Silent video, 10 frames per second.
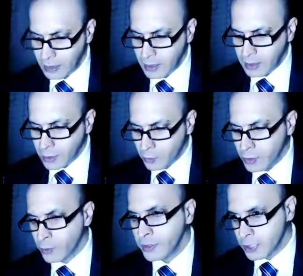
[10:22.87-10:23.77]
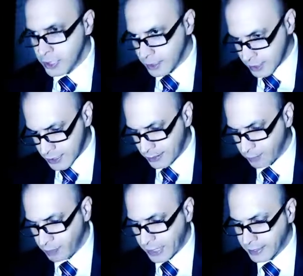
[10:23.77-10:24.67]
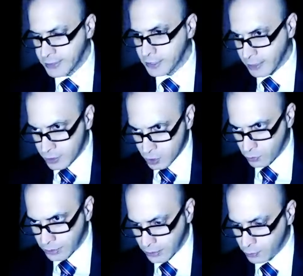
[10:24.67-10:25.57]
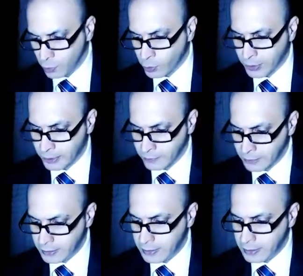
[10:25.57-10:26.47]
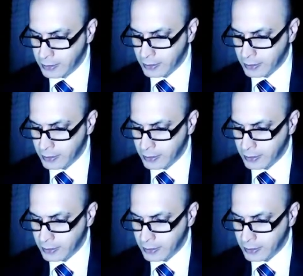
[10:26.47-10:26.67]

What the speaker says: Now we're going to take a step back into history and look at the